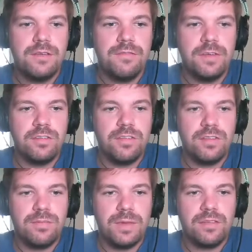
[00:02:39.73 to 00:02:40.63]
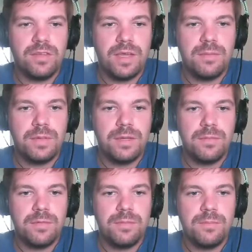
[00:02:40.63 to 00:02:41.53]
FieldSense makes
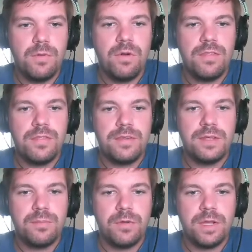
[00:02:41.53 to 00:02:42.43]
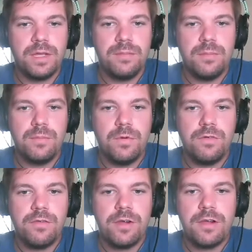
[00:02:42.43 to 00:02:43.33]
gameplay more authentic, bringing in
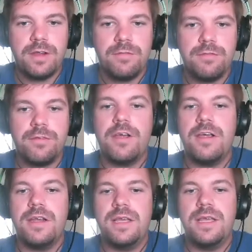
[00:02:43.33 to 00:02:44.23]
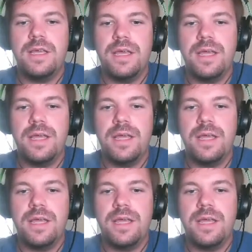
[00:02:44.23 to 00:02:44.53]
more variety